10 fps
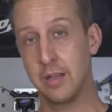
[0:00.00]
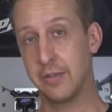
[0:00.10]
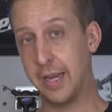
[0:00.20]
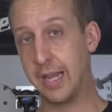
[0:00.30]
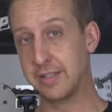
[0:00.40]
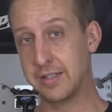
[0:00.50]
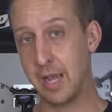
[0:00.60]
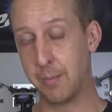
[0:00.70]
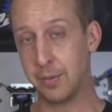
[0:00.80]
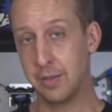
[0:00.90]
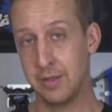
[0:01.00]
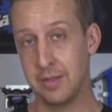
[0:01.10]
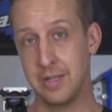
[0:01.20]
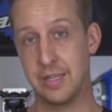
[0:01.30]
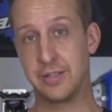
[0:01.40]
The next step
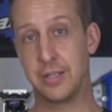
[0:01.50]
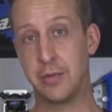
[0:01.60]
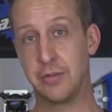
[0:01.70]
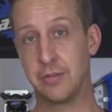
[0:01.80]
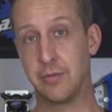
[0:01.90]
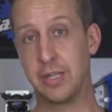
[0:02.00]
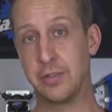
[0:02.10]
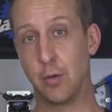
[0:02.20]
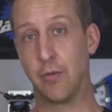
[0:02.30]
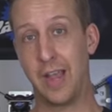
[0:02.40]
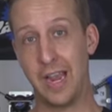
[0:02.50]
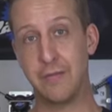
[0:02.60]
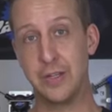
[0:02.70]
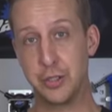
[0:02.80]
is to use a really sort of heavy